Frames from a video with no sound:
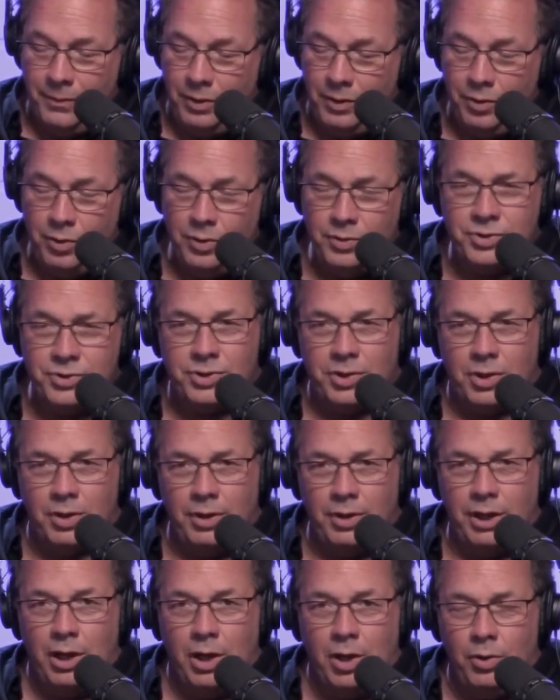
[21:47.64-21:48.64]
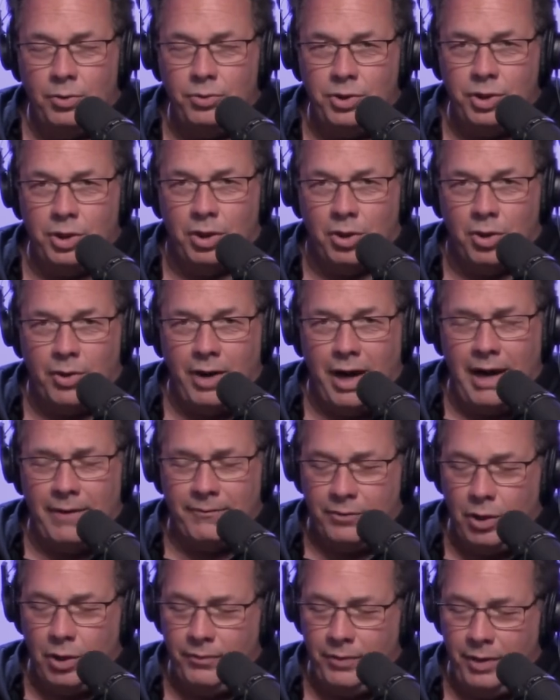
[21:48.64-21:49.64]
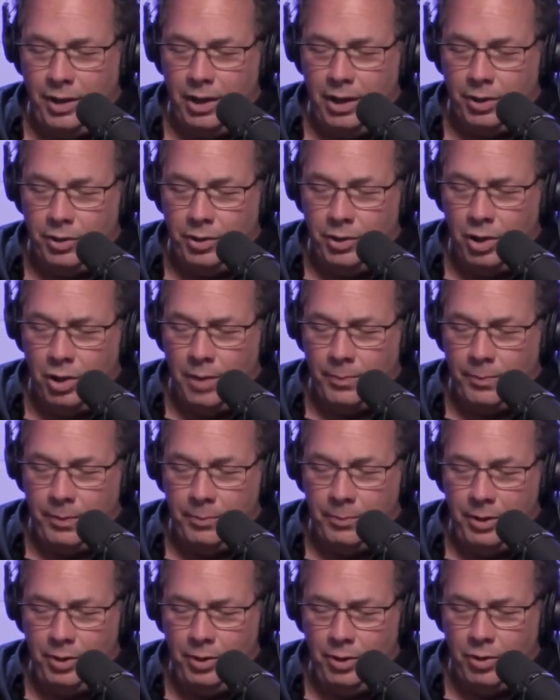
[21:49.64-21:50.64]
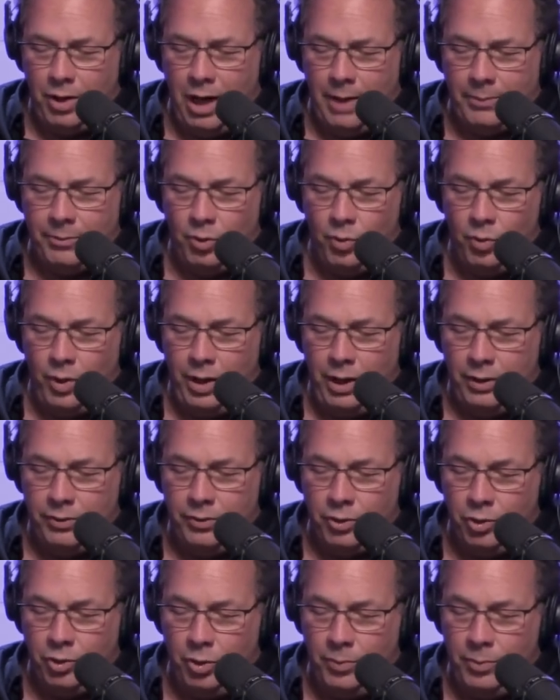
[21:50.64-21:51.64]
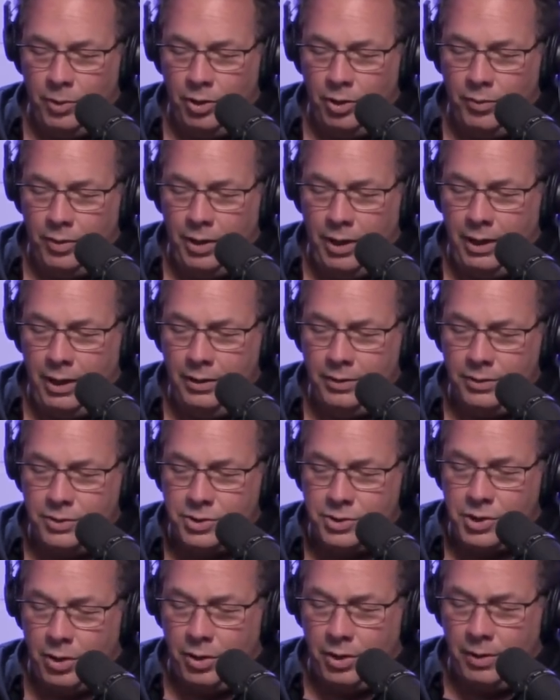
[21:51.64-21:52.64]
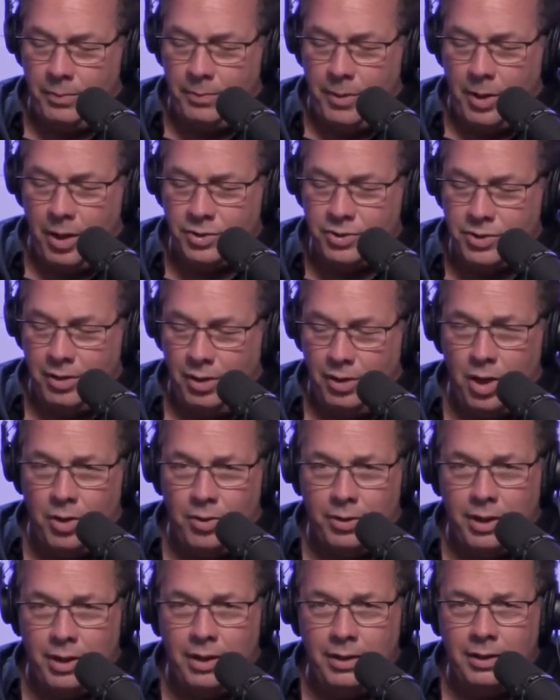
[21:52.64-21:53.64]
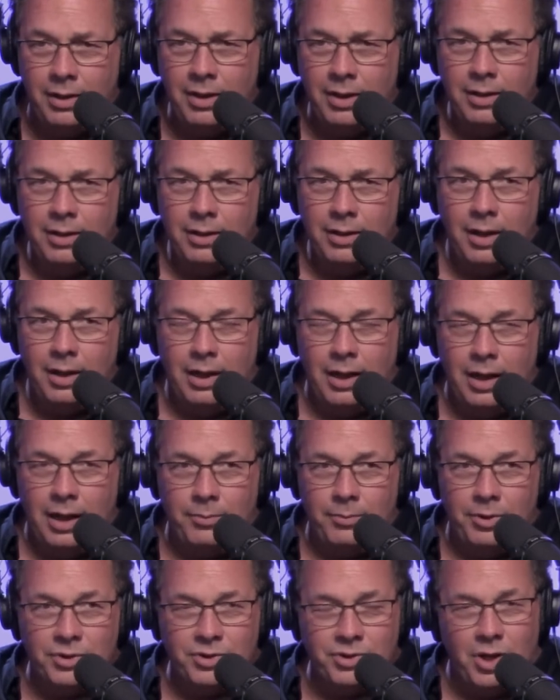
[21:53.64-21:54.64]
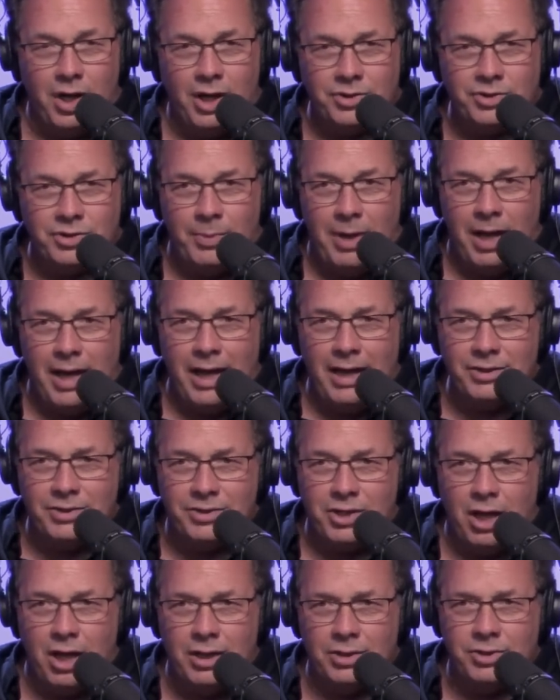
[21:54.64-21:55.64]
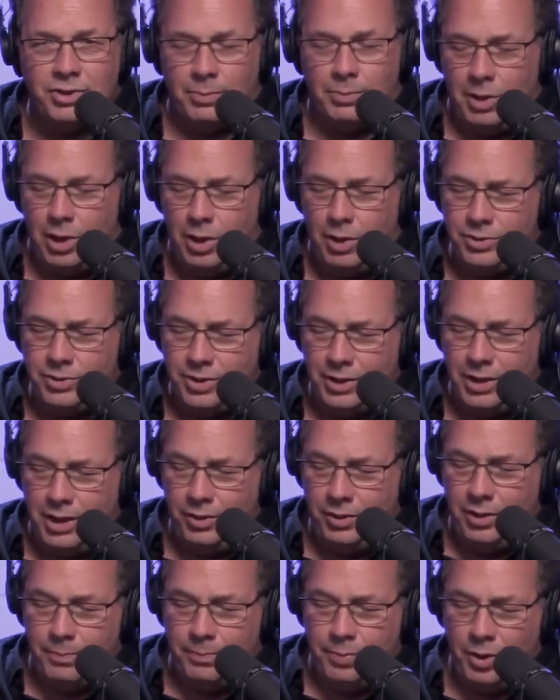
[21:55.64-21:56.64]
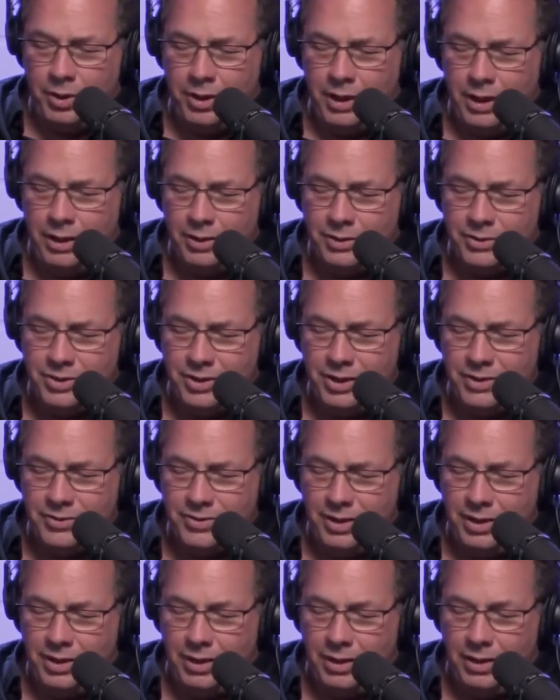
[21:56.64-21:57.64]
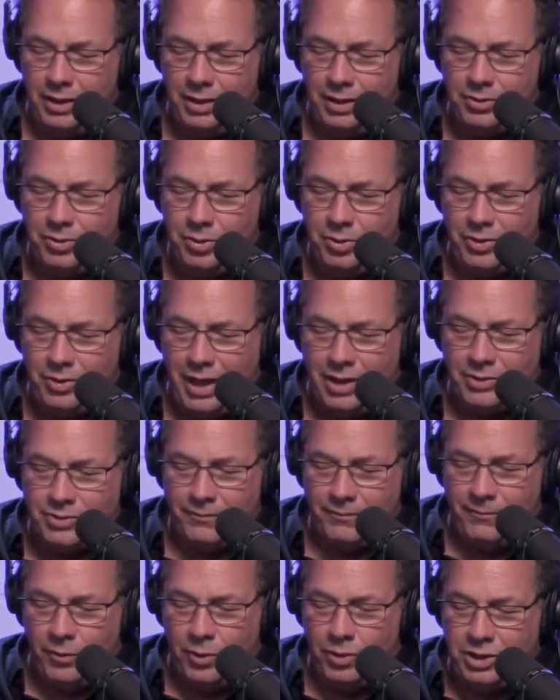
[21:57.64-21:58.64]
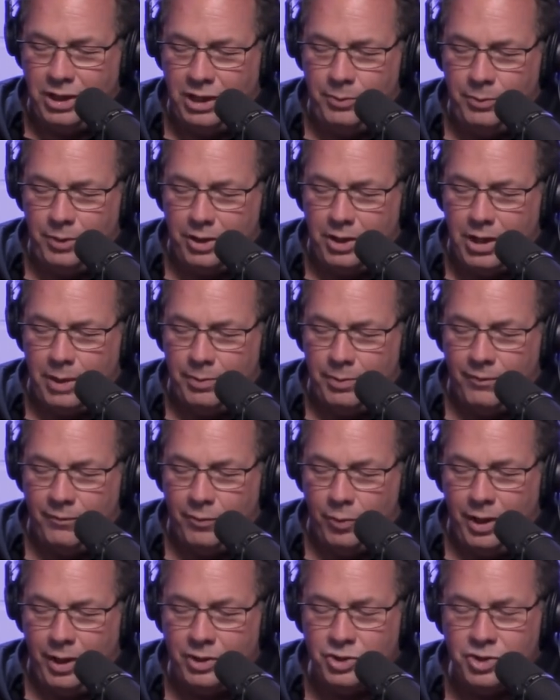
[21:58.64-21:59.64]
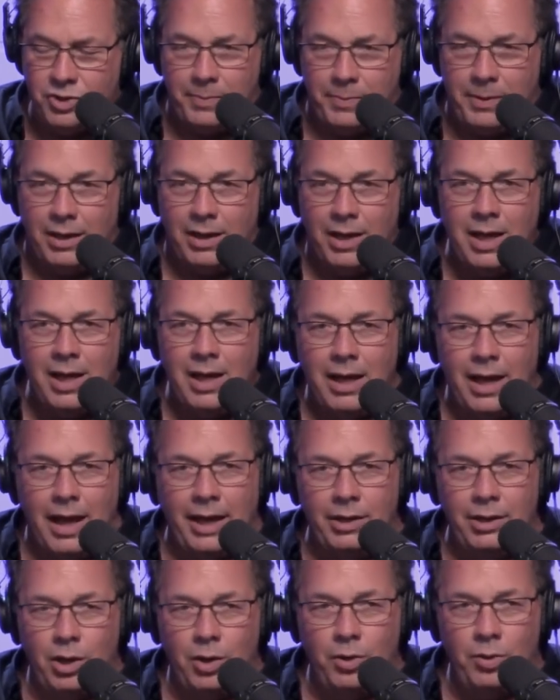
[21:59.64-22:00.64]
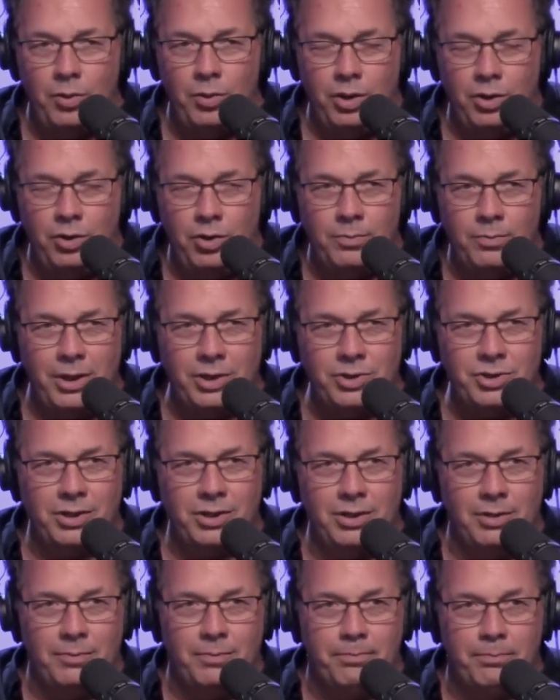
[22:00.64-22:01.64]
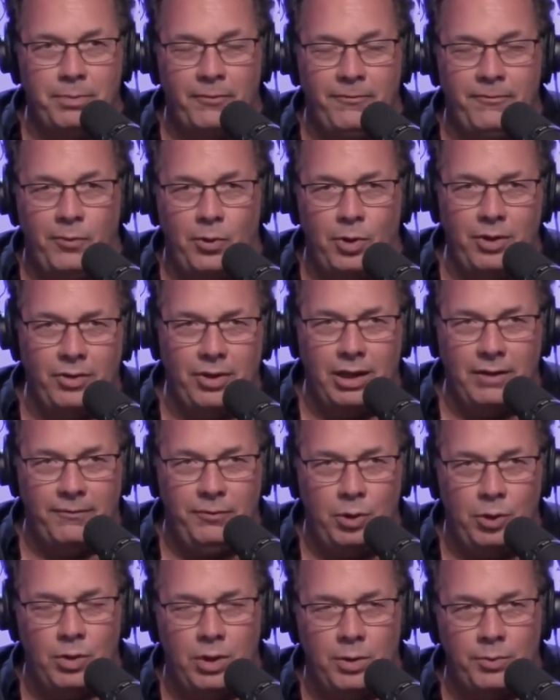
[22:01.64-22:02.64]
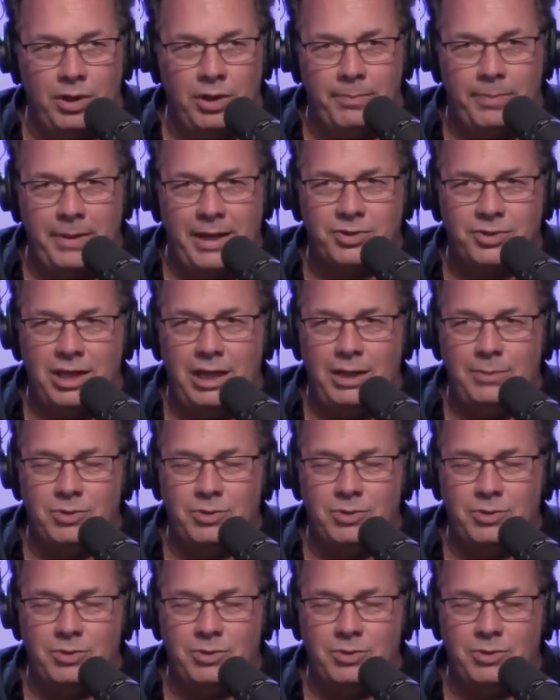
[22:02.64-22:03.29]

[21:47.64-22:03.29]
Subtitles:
you certainly honed your craft over there in Europe. I mean, you grabbed a win at the Nürburgring, Circuit of Barcelona. You saw some highs, saw some lows there. You bookend the season in 2014 with a couple of wins. But I know you mentioned before that if you weren't with the best